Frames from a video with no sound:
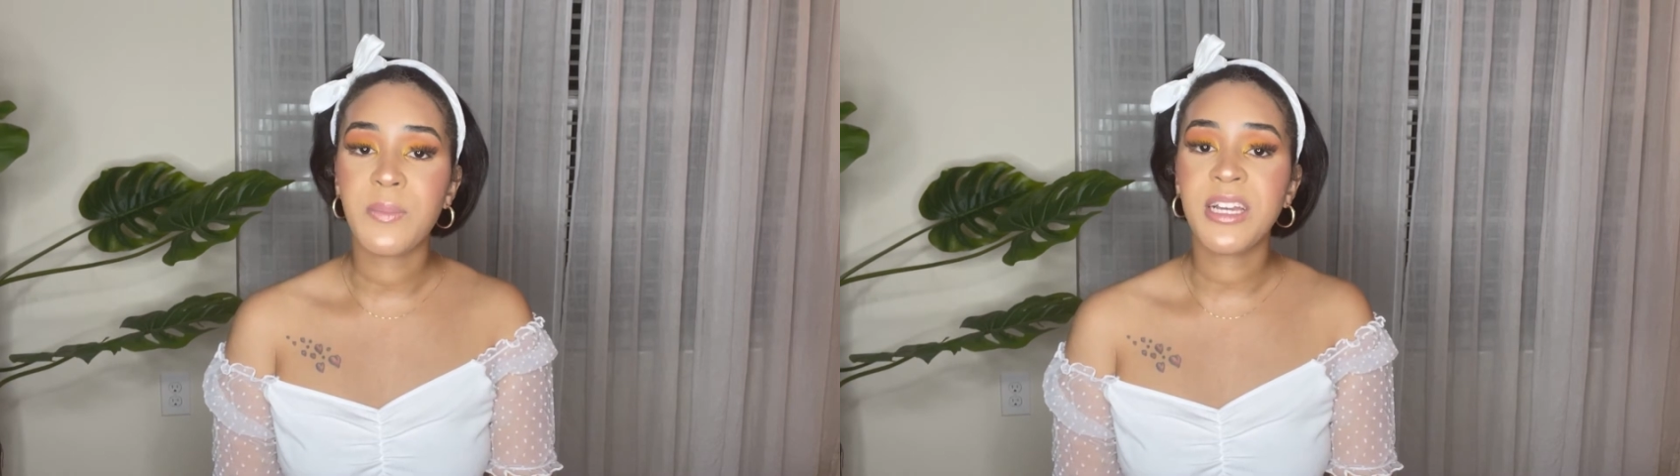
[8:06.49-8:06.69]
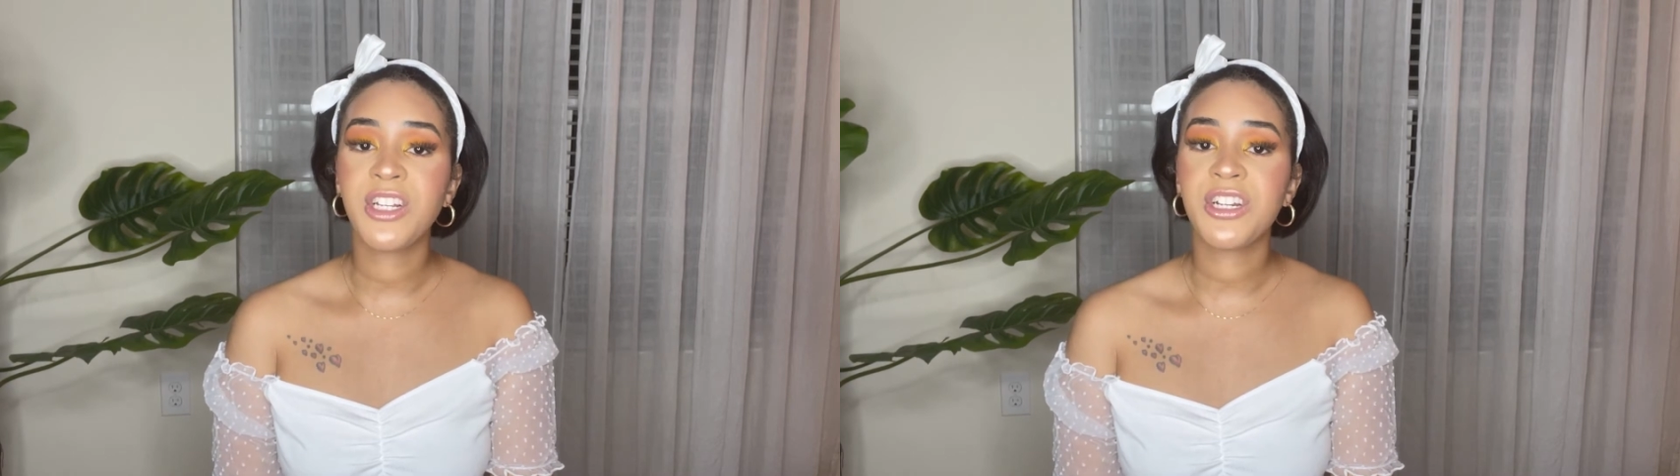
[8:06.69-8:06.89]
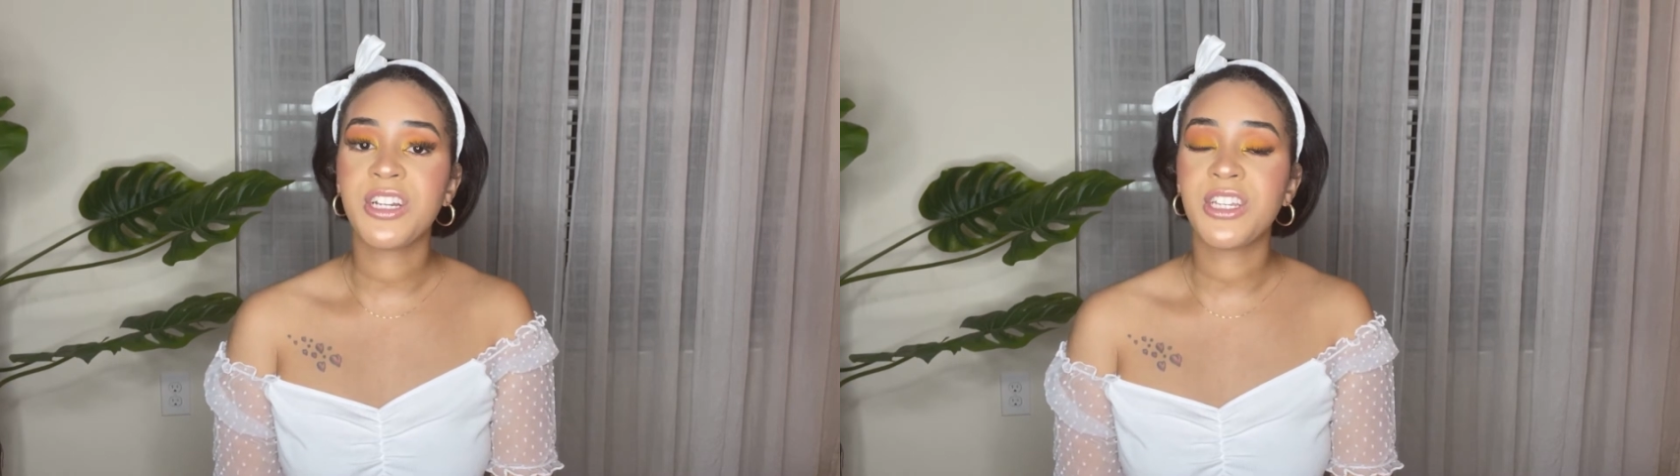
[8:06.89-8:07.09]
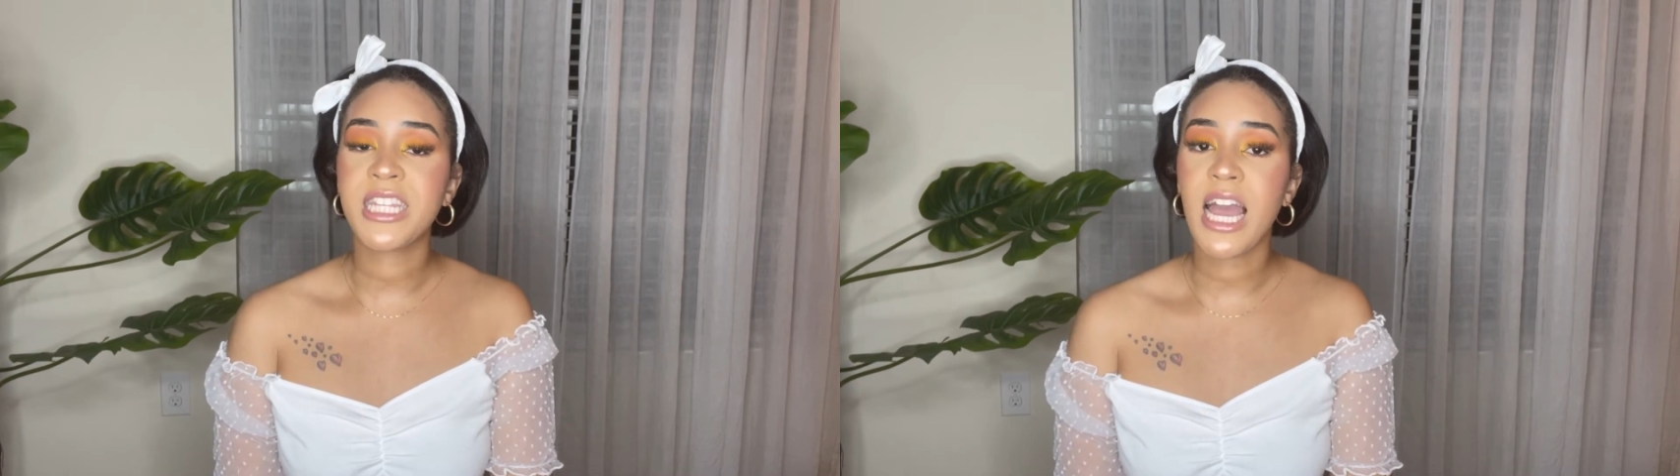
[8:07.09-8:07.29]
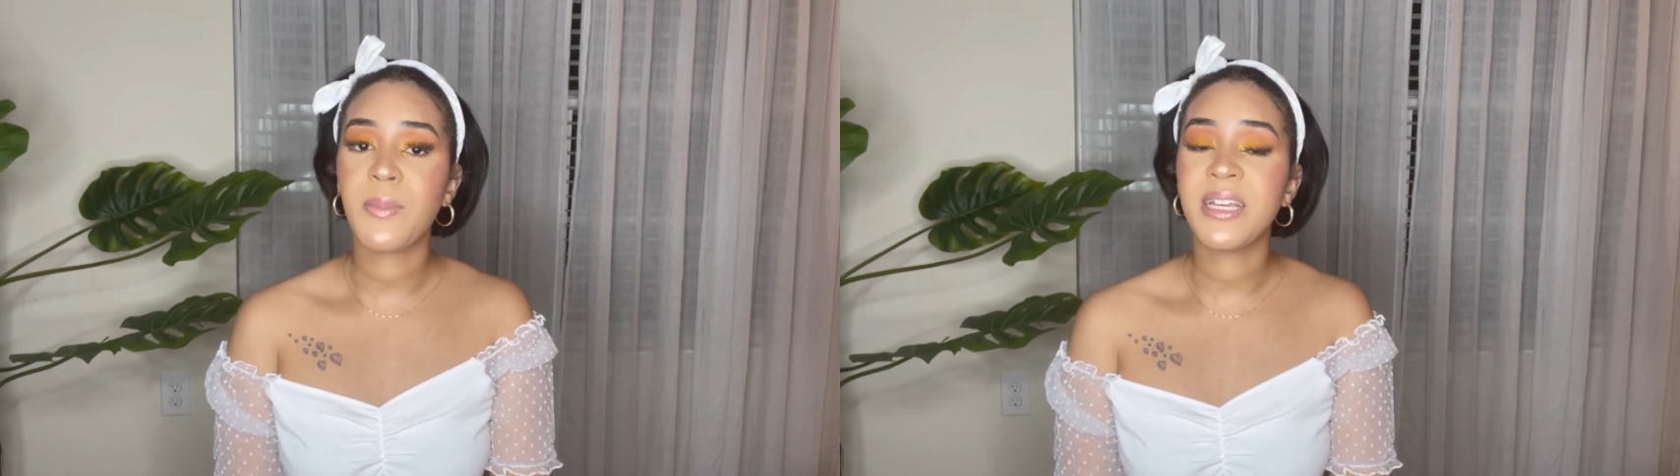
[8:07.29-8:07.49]
Make sure your
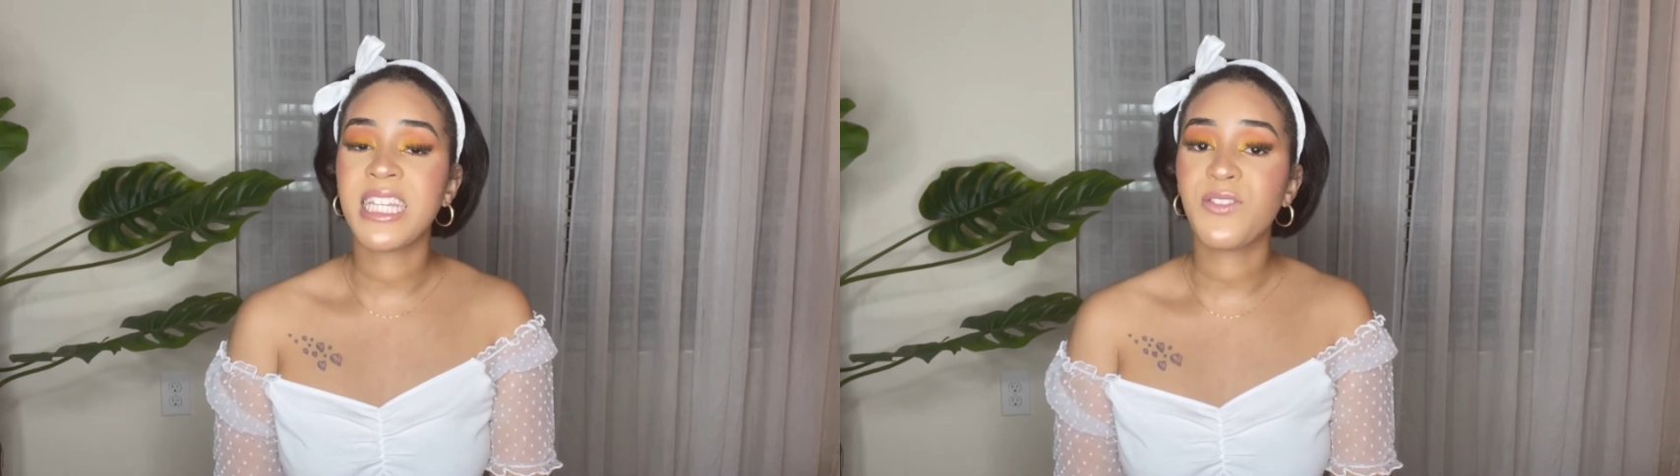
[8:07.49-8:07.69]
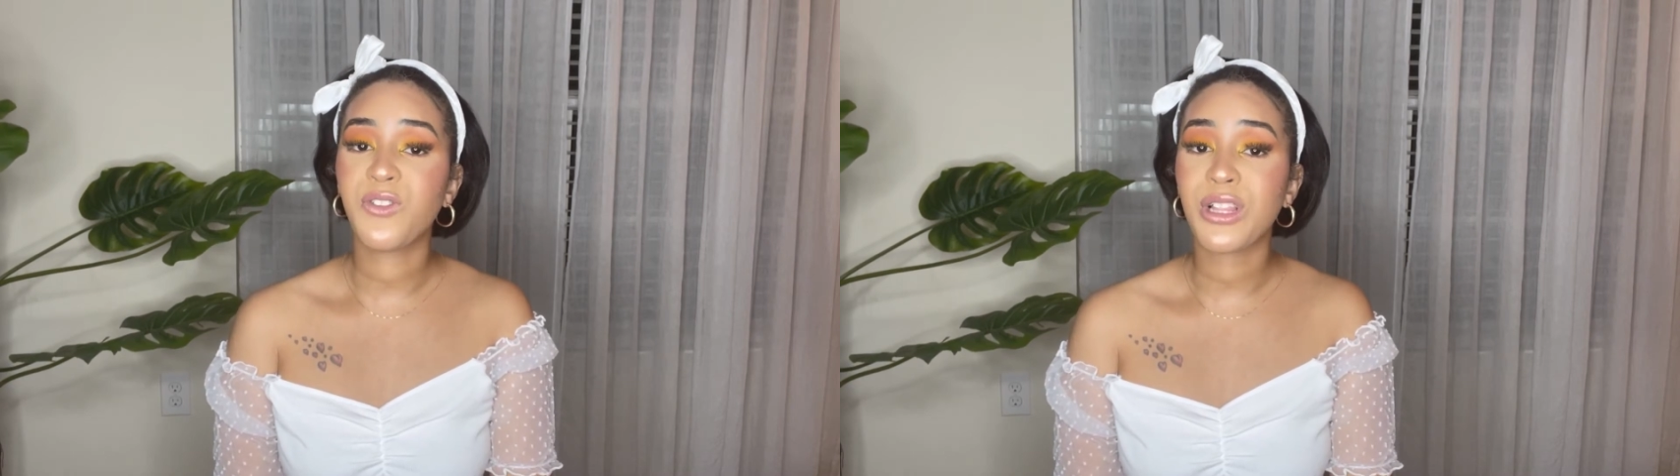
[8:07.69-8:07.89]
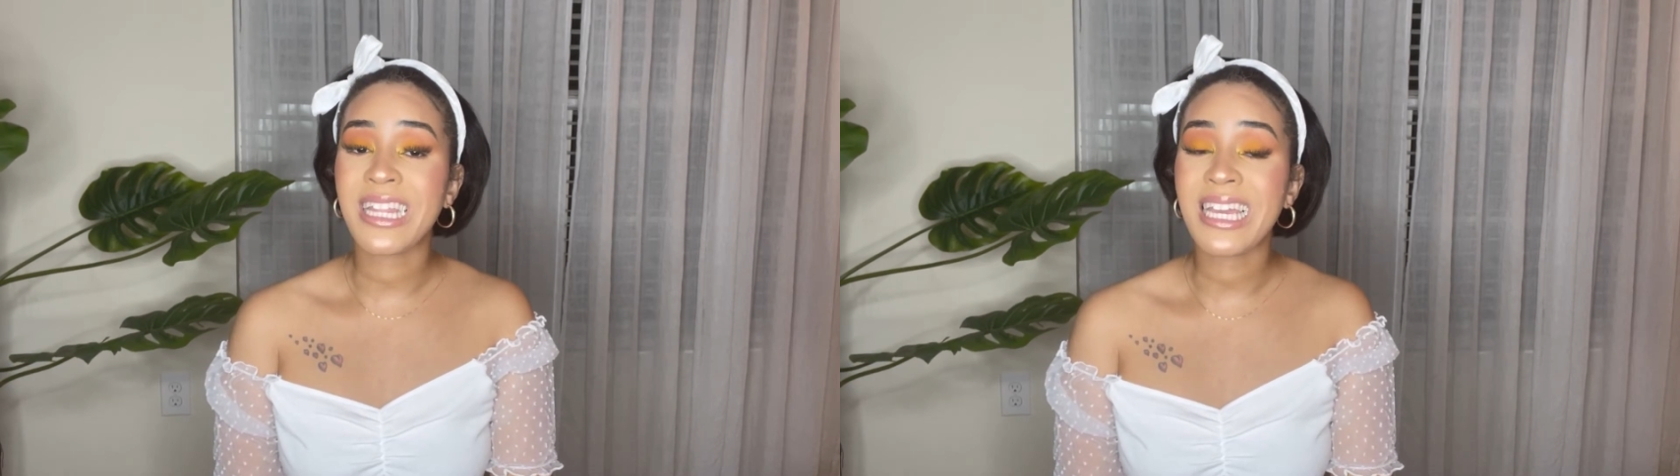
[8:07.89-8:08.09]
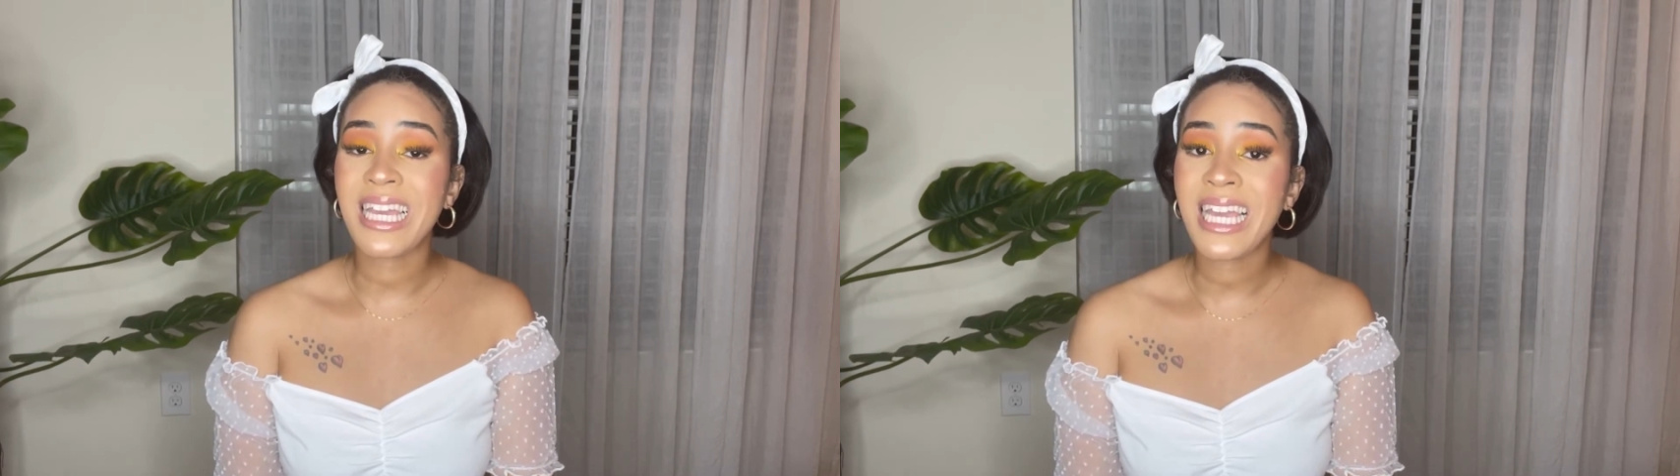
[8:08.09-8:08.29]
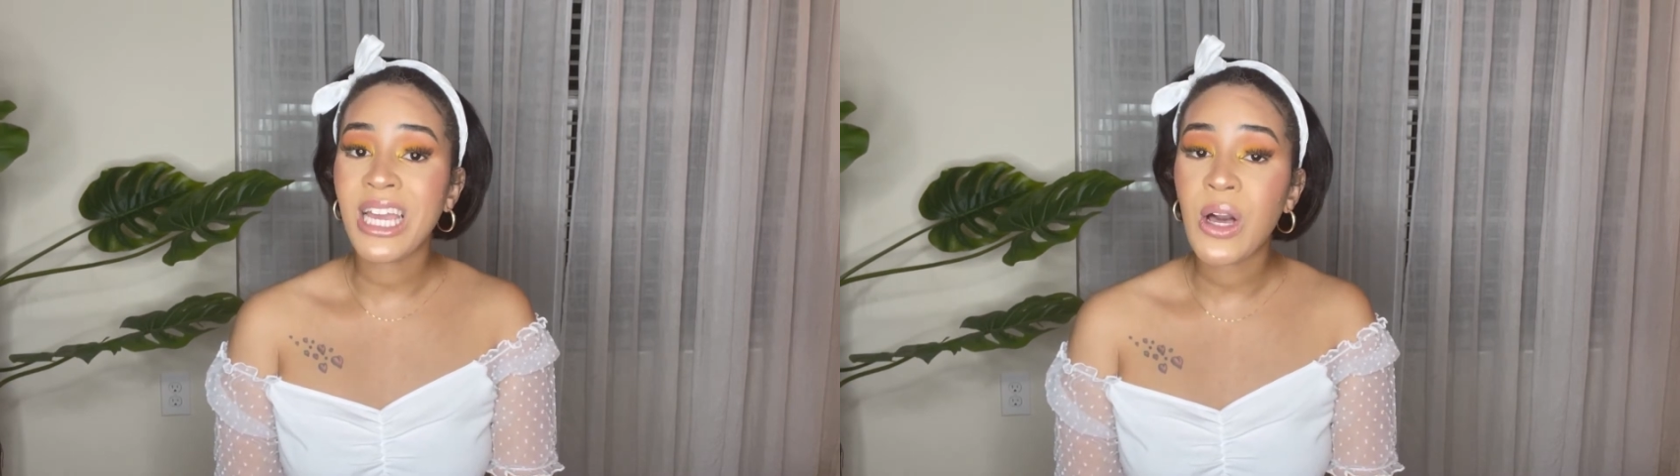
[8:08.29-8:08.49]
scalp is fully
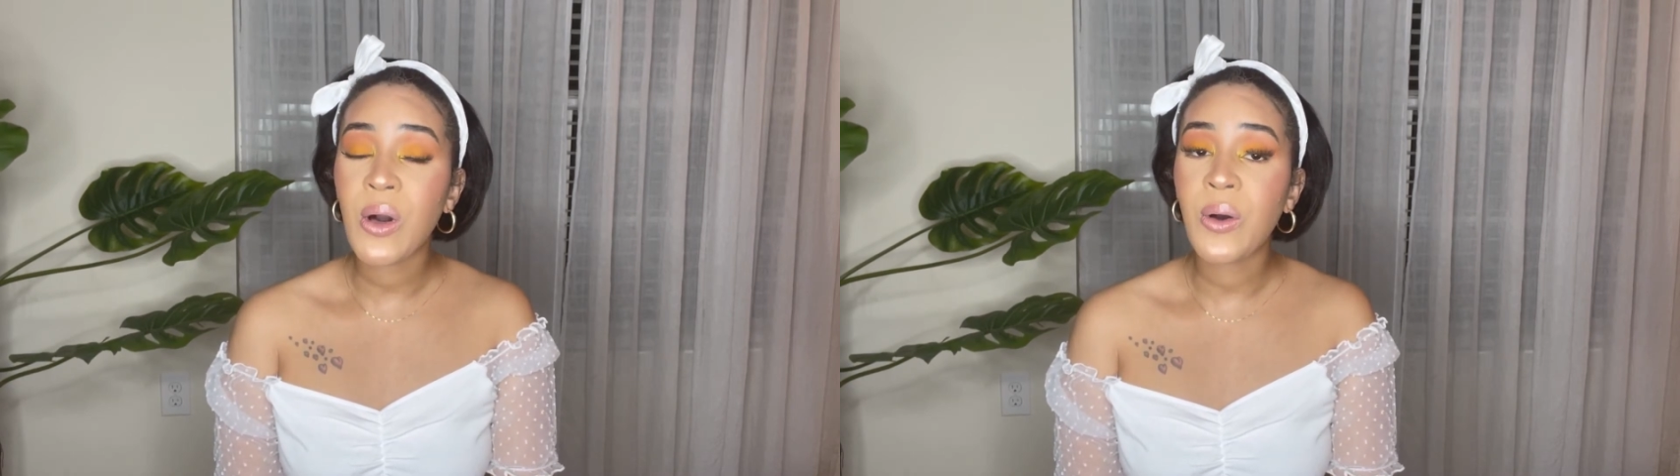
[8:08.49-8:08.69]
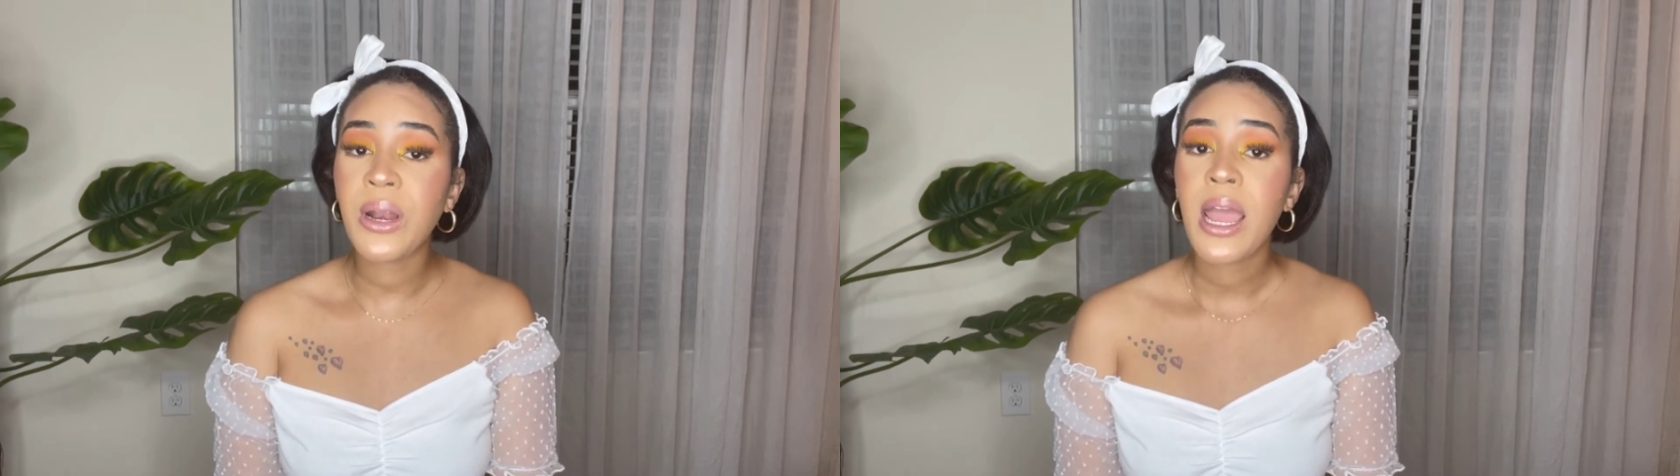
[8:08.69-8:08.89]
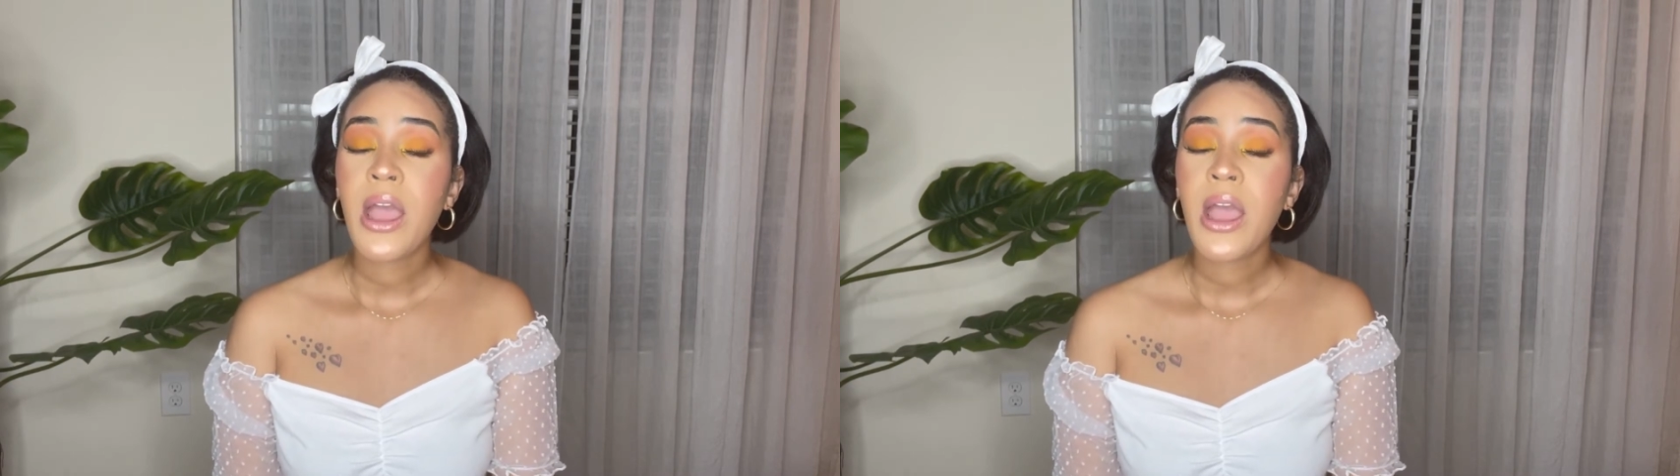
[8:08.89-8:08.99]
healed.